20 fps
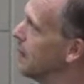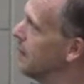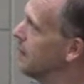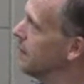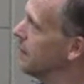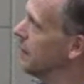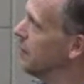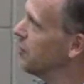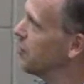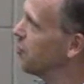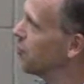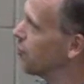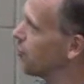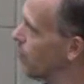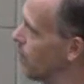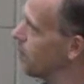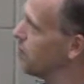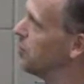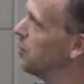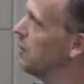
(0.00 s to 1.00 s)
They
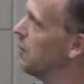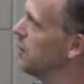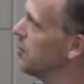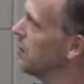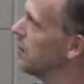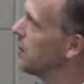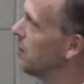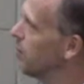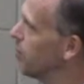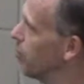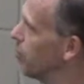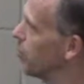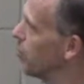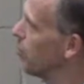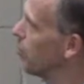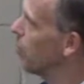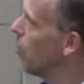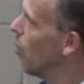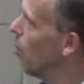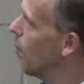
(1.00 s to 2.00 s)
stripped Jesus and put
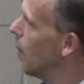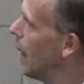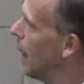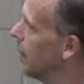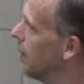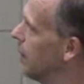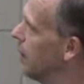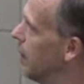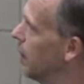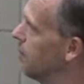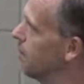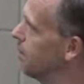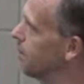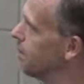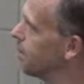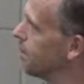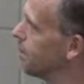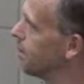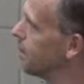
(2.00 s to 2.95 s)
the robe on him.